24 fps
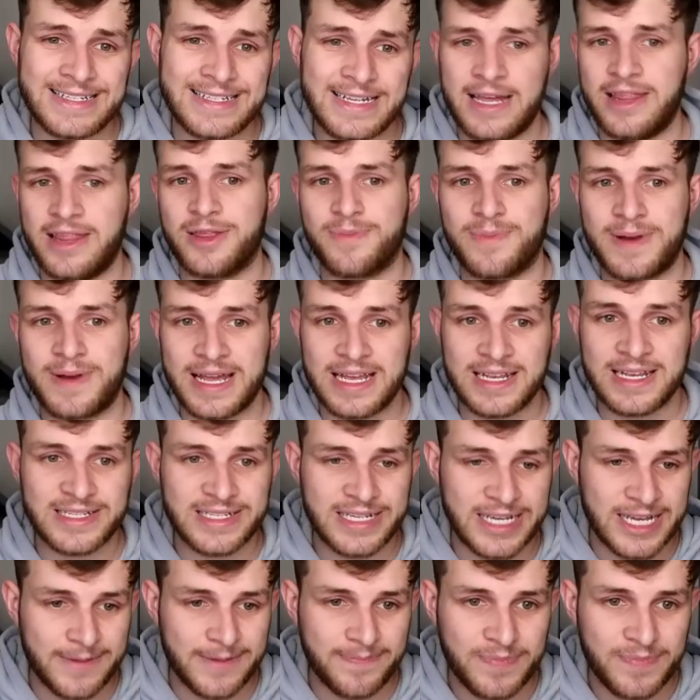10th place
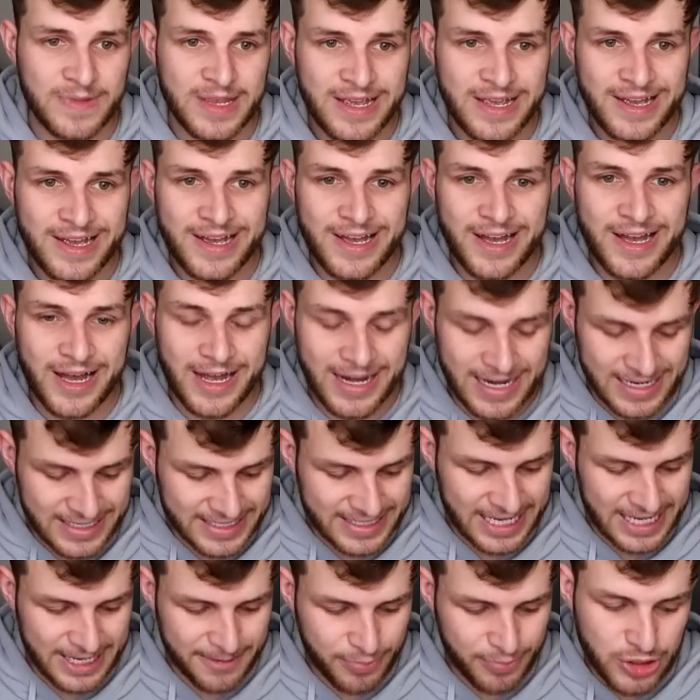here. Let's
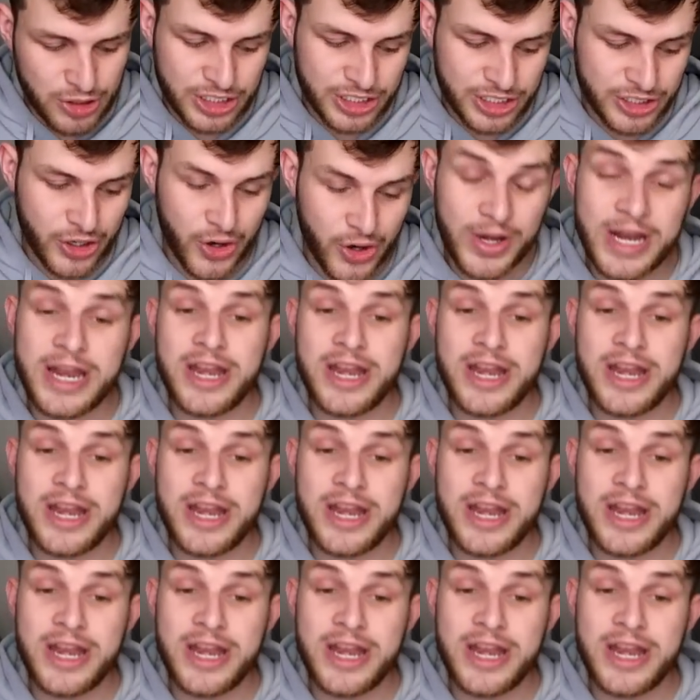keep pushing on.